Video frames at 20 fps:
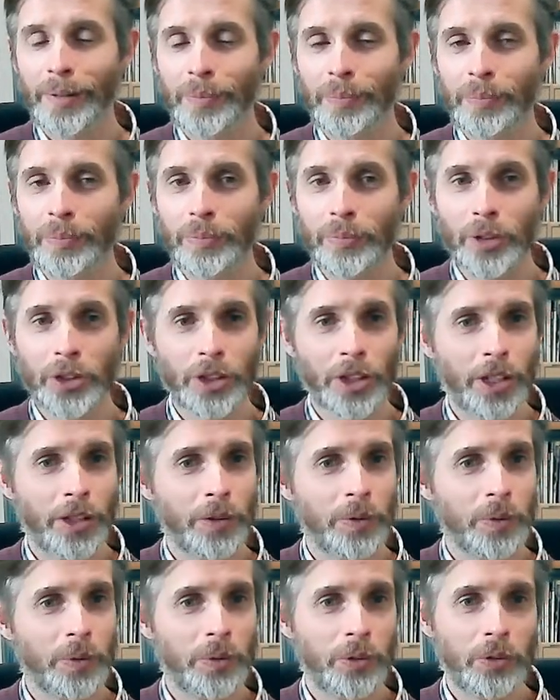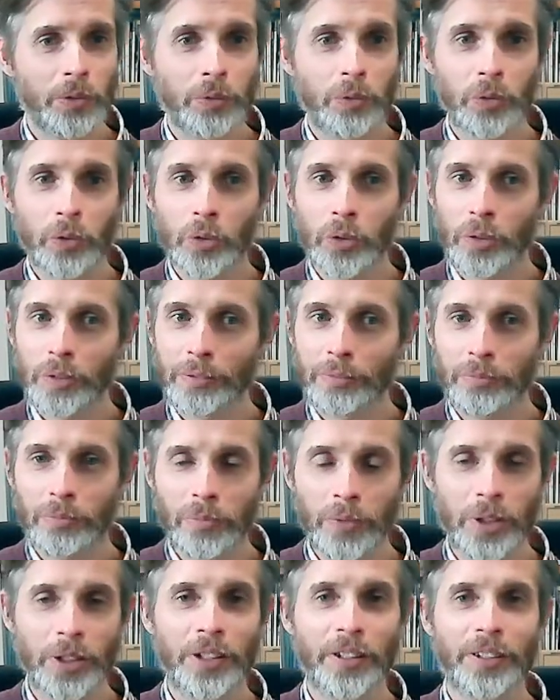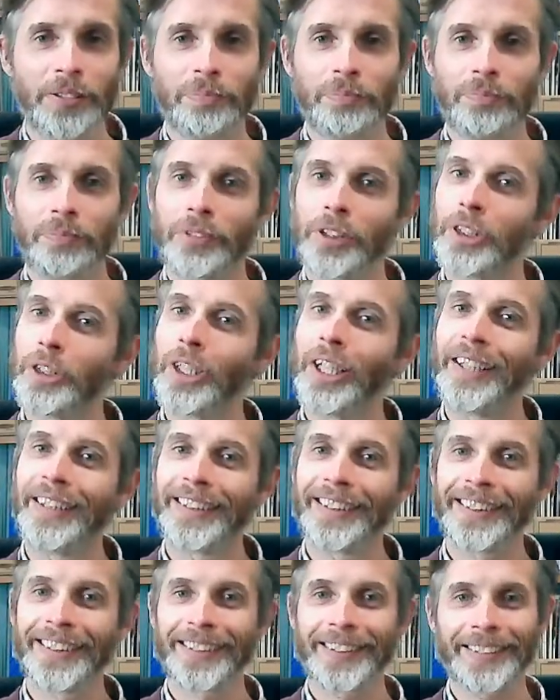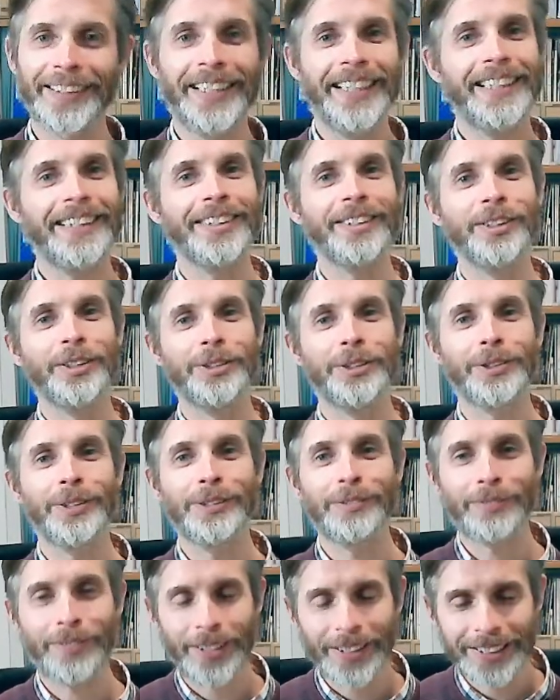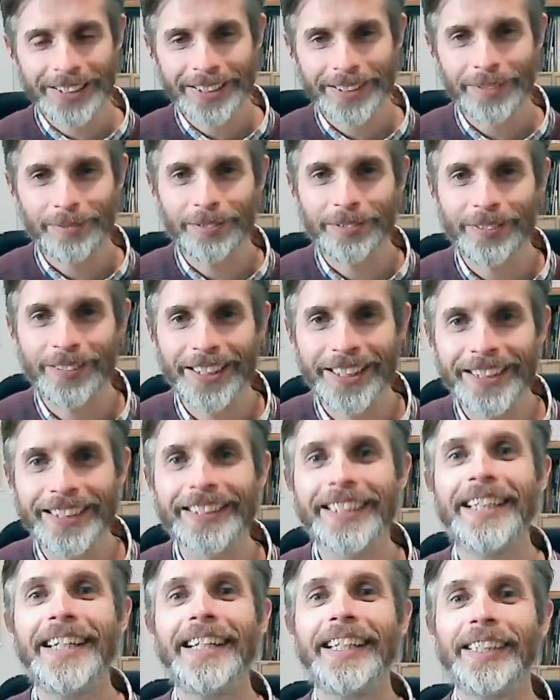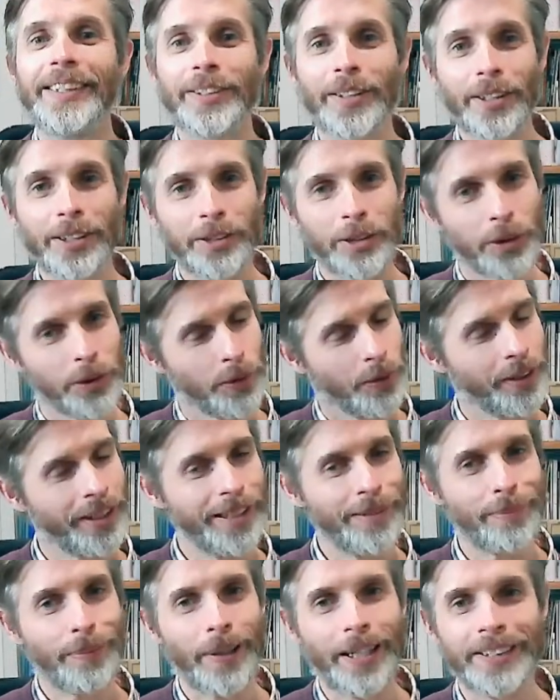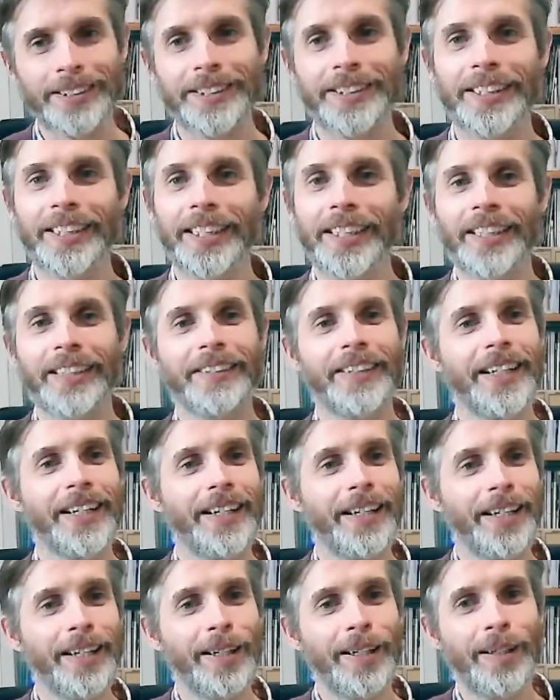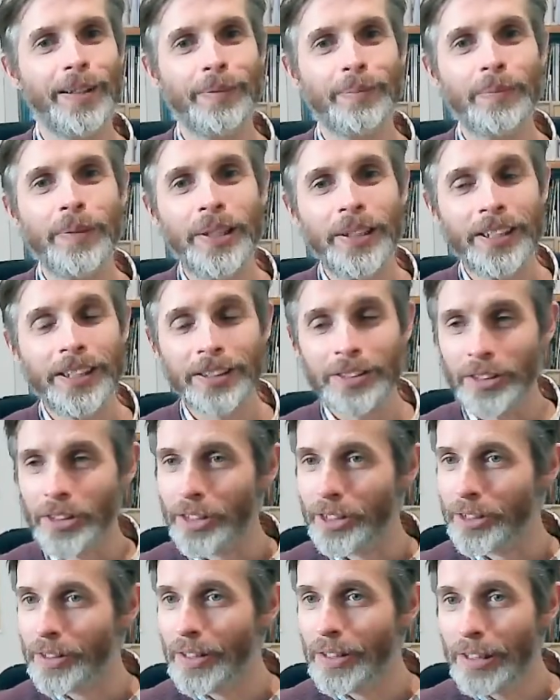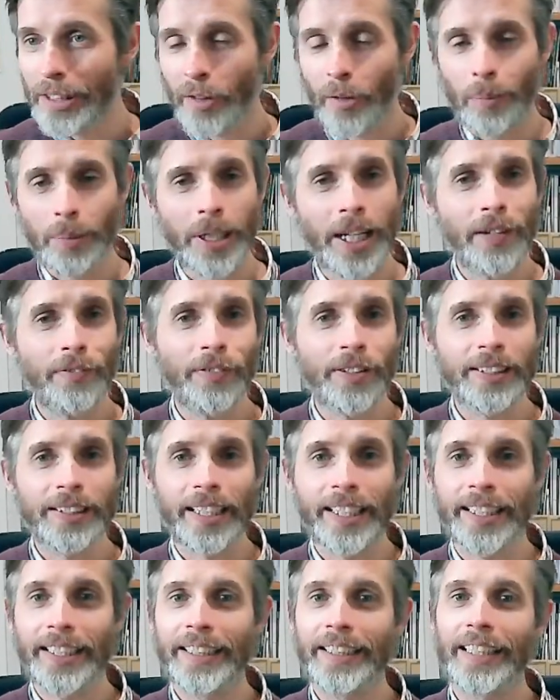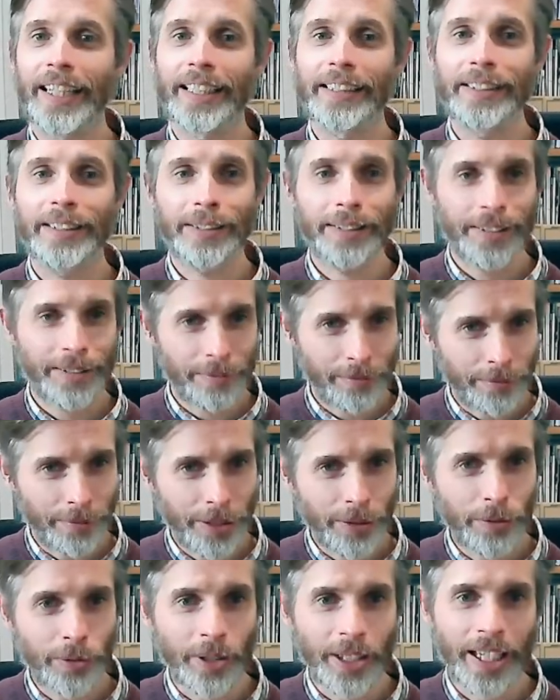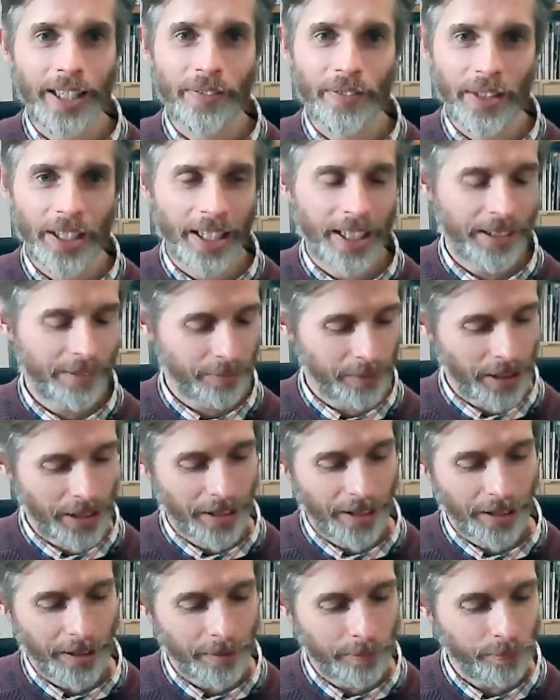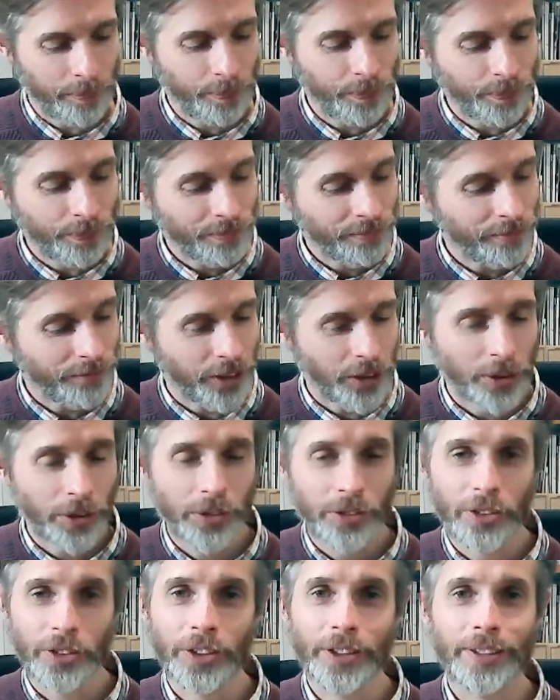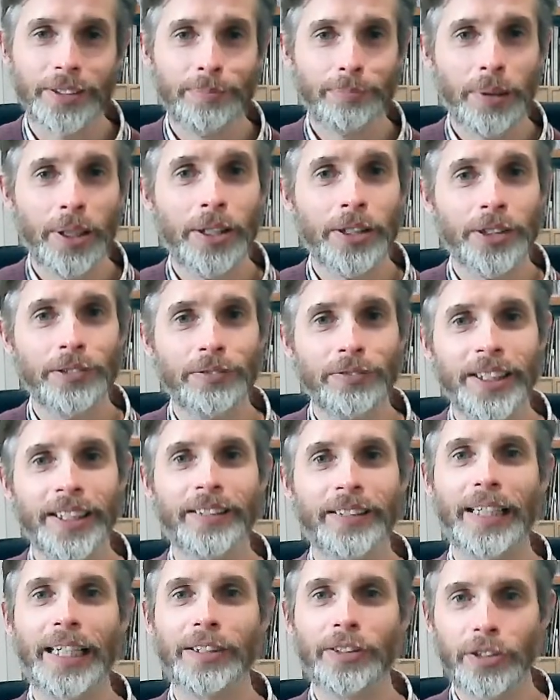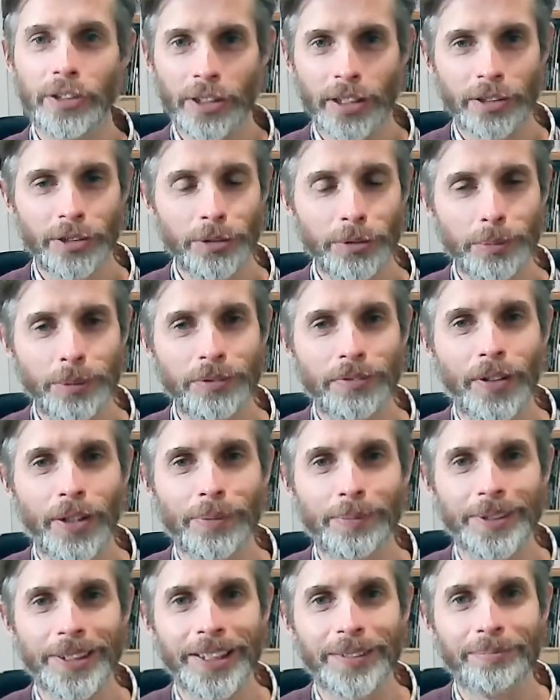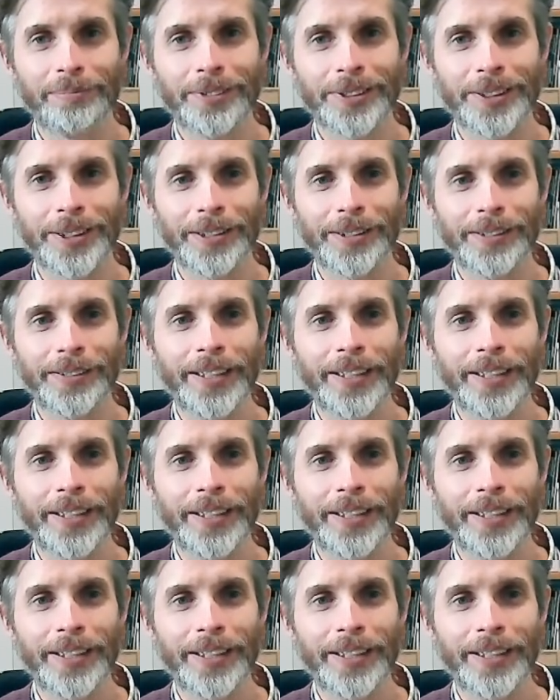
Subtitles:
So, you know, the usual advice, I'm afraid, it's like just got to keep practicing it. So a little bit every day, and it will get there. Just persevere, and you'll be fine with it. So,